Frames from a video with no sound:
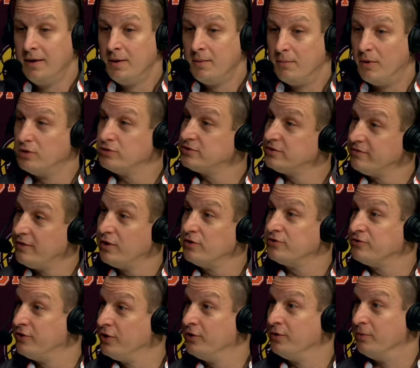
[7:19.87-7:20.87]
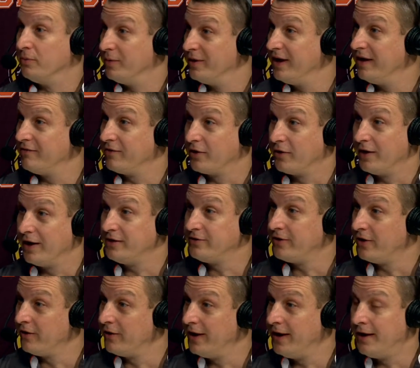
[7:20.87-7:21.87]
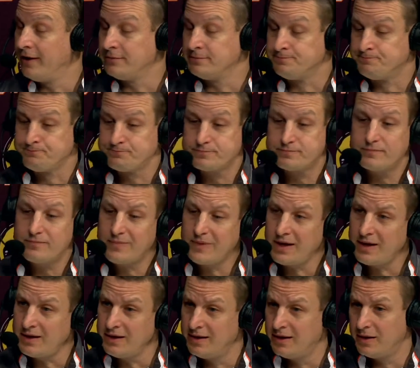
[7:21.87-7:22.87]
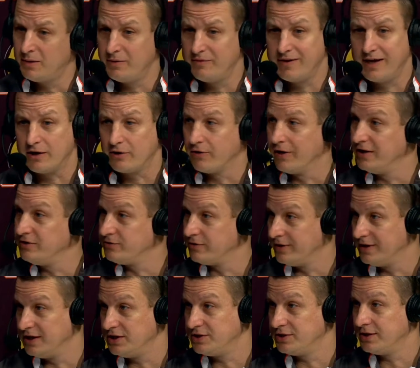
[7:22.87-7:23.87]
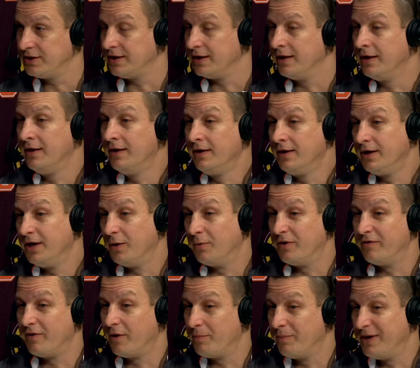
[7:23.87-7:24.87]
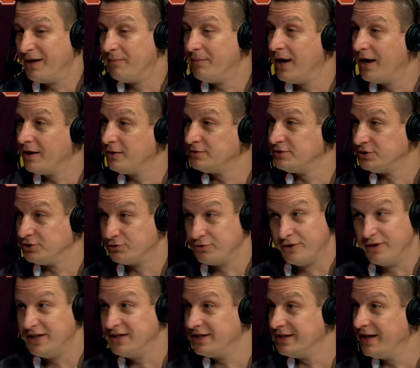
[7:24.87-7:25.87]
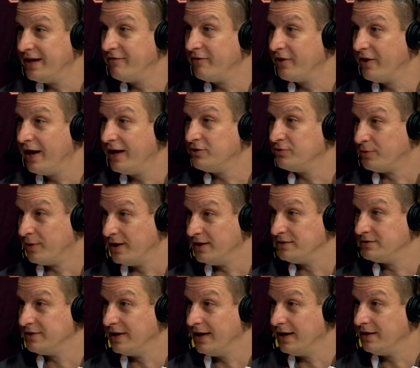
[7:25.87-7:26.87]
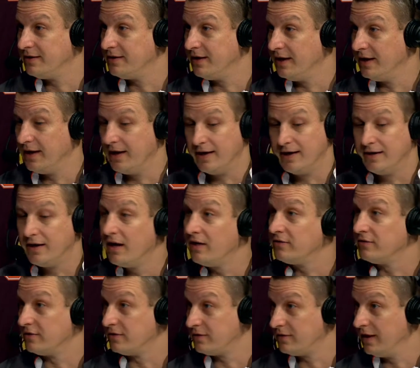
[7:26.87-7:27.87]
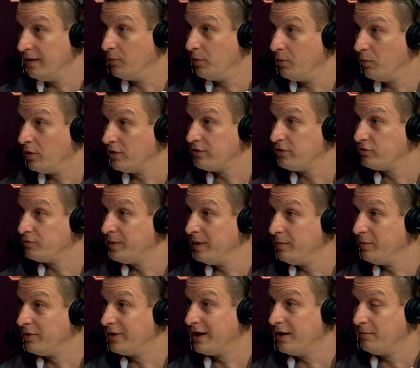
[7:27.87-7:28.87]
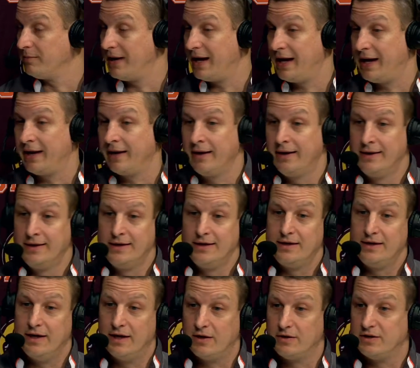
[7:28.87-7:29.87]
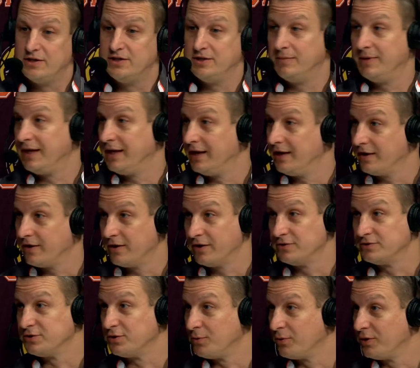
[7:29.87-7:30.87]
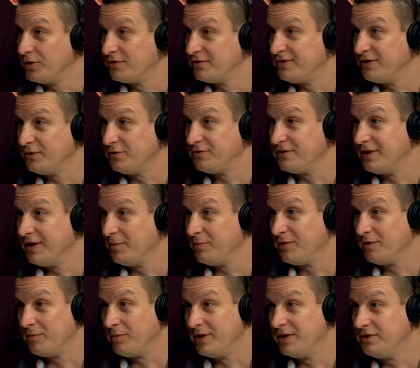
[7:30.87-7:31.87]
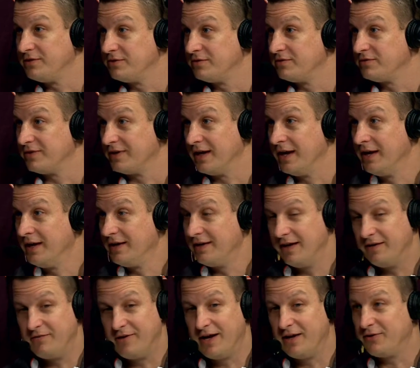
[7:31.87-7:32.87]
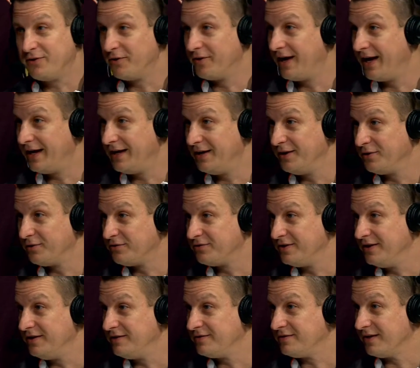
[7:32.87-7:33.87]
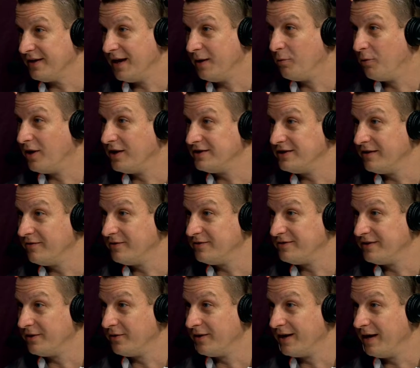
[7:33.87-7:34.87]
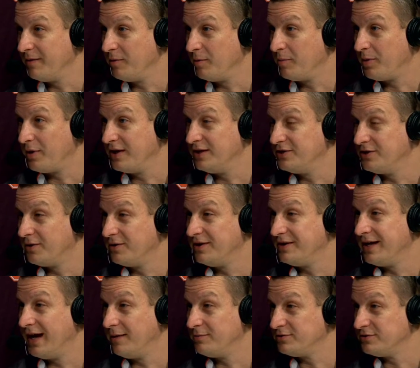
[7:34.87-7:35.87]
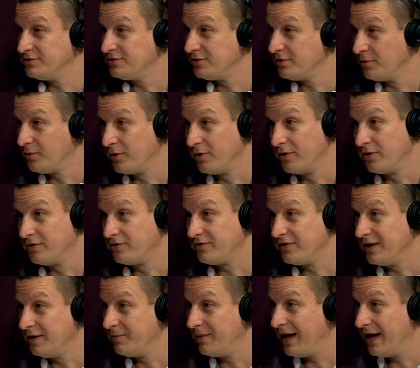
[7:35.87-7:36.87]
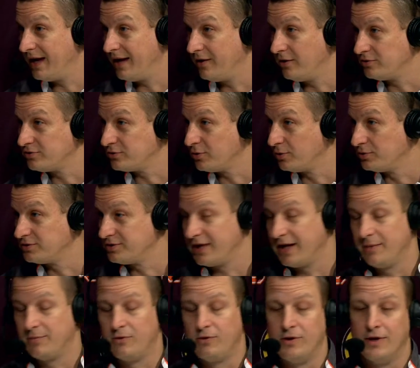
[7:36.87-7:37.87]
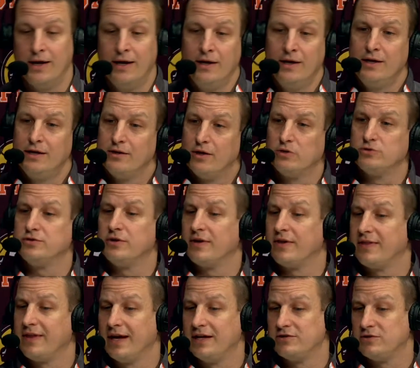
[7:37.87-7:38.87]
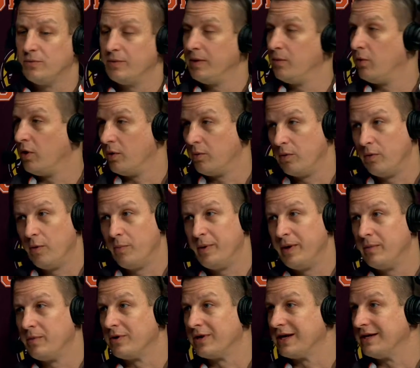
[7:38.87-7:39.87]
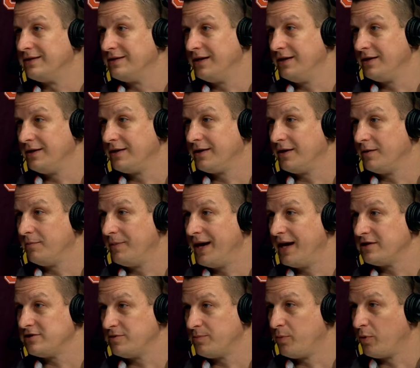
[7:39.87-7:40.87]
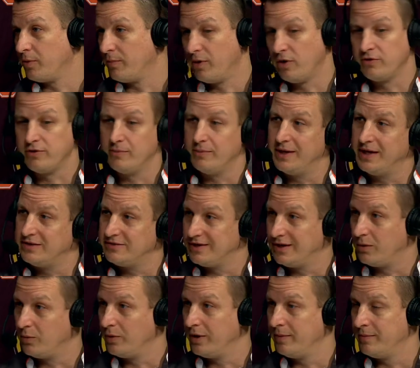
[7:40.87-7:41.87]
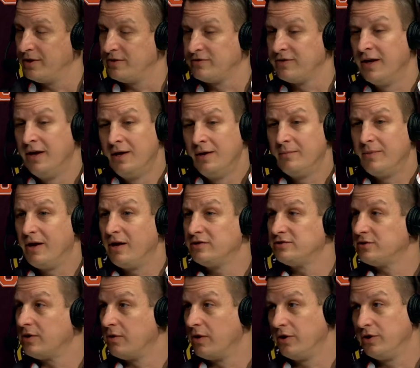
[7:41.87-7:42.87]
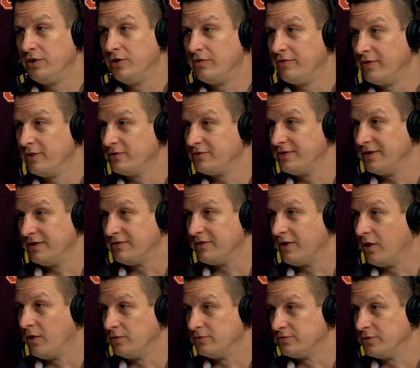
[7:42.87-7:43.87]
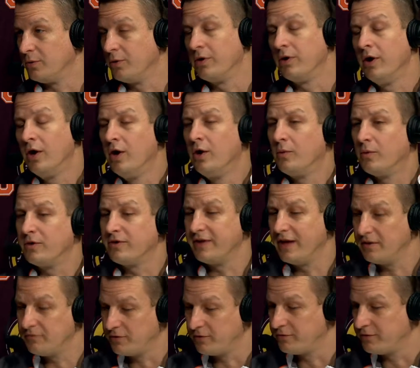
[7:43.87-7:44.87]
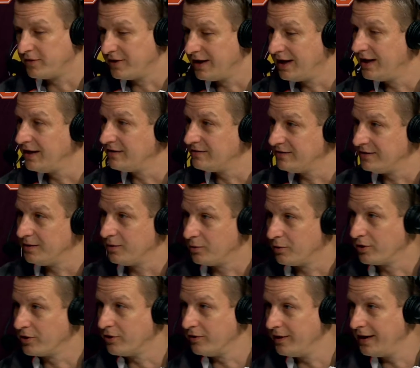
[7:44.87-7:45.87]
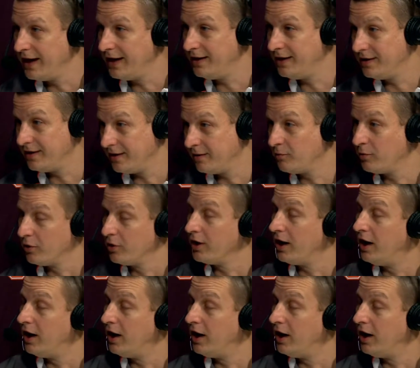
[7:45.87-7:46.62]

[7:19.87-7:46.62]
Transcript: most of ours do. We have a great turnout uh, we've got great tradition, and you know one of our big mottos is tradition never graduates, That's and it, it, and it doesn't. And we want those people to come back. You know the Jimmy Kent Kerrs of the world still sit up in the bleachers, and yes. they've got their ideal seats, and they watch every single game we play. Jody Thompsons of the world are sitting behind our scores table, and those are the things that we want. We want people to continue to come back, support both the men's and the women's, but also our university as a whole. So we're we're thankful for the legacy that we're creating, and we're going to